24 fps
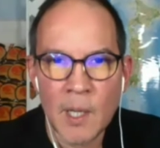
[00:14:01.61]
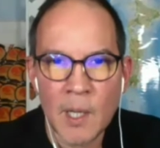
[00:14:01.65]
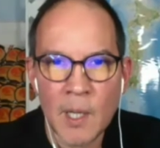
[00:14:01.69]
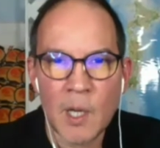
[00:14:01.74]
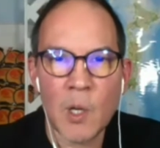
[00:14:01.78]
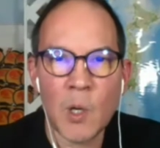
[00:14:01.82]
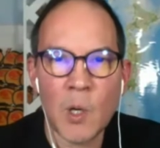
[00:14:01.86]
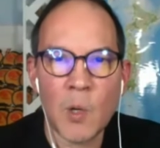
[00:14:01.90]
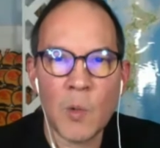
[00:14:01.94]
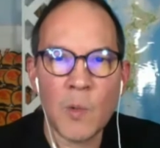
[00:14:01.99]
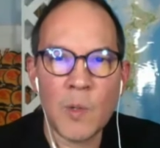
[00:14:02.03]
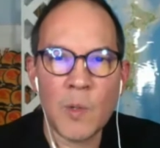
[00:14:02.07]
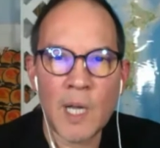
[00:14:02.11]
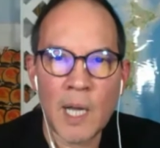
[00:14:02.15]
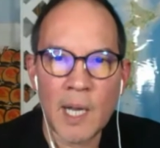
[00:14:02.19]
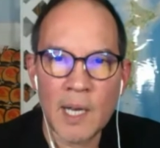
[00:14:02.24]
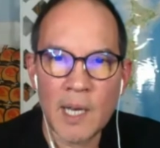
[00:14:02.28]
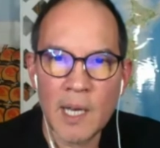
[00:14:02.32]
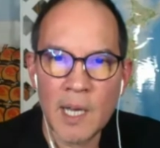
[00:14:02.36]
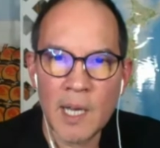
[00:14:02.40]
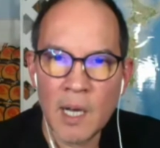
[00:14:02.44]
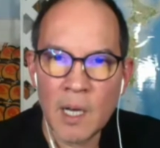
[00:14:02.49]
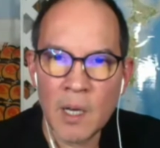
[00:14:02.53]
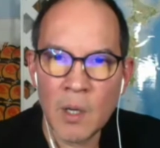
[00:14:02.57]

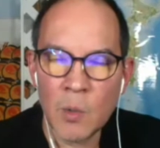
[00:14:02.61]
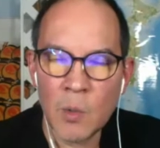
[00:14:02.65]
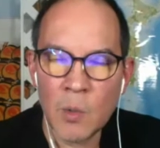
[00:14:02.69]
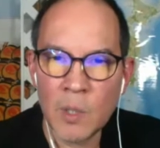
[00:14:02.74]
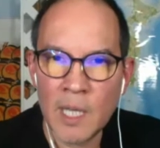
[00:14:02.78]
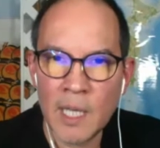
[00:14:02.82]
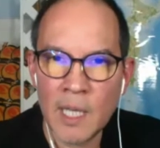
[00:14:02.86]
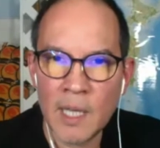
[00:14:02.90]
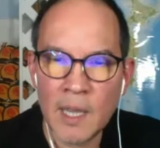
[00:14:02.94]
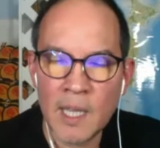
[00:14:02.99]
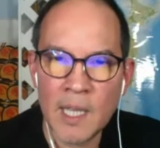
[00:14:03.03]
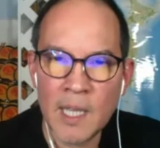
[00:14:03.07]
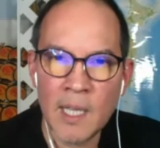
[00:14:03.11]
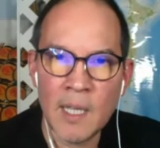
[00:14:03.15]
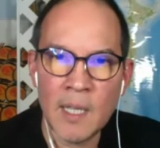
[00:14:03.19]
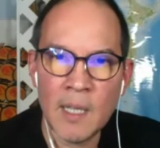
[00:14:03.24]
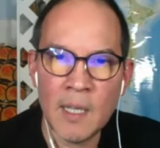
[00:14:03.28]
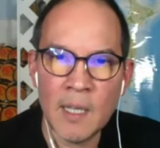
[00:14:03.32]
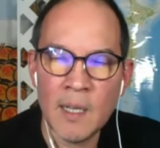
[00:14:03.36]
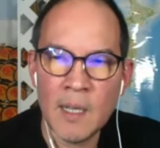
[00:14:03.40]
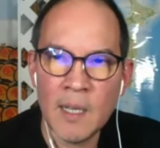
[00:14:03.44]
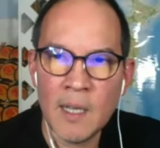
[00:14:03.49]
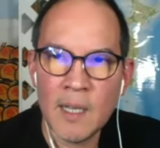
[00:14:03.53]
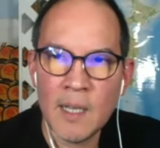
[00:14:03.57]
Not only
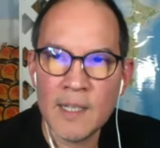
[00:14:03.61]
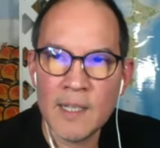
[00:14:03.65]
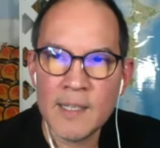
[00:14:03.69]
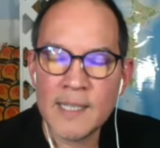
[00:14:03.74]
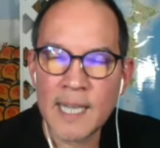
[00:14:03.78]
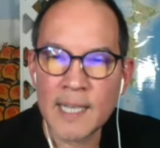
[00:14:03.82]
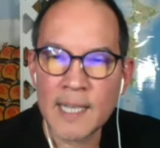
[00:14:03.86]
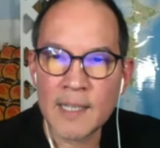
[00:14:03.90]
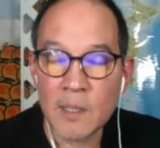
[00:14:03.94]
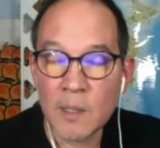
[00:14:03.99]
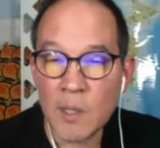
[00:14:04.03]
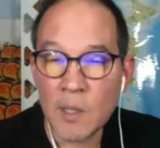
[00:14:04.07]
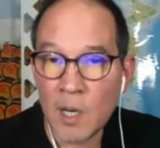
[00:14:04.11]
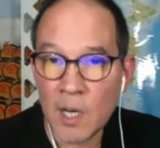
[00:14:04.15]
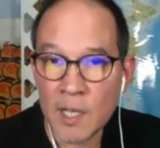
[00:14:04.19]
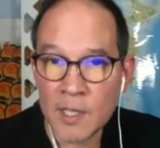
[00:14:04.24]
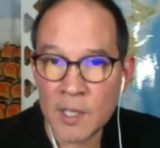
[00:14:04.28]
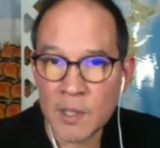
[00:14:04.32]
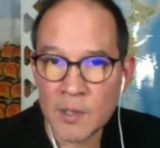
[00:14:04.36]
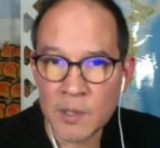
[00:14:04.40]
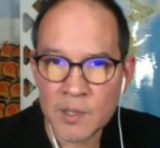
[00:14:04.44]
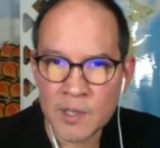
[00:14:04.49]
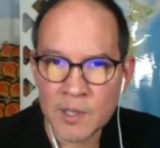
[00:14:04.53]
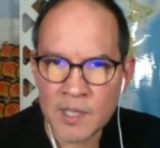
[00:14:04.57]
the
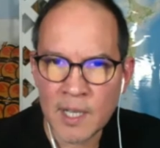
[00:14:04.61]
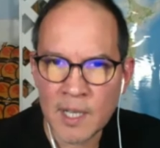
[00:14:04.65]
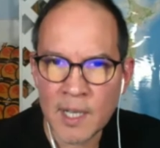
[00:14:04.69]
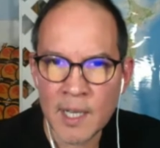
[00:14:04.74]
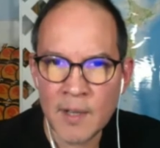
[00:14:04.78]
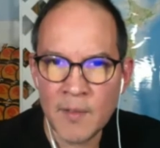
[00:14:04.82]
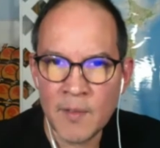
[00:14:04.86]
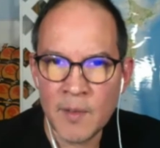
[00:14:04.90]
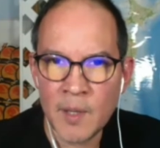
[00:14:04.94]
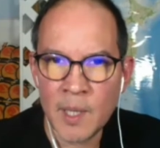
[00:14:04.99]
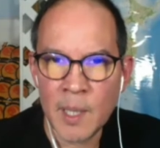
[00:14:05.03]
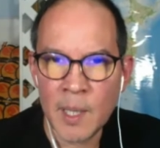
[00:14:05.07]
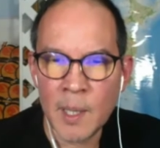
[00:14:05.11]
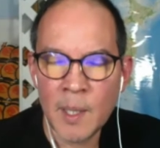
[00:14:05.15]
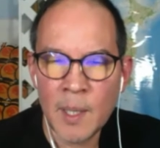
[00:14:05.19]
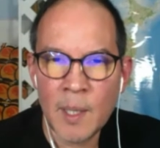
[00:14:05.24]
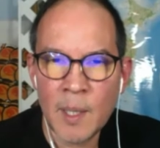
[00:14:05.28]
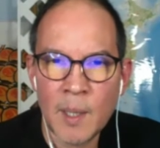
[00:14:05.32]
technological side of it,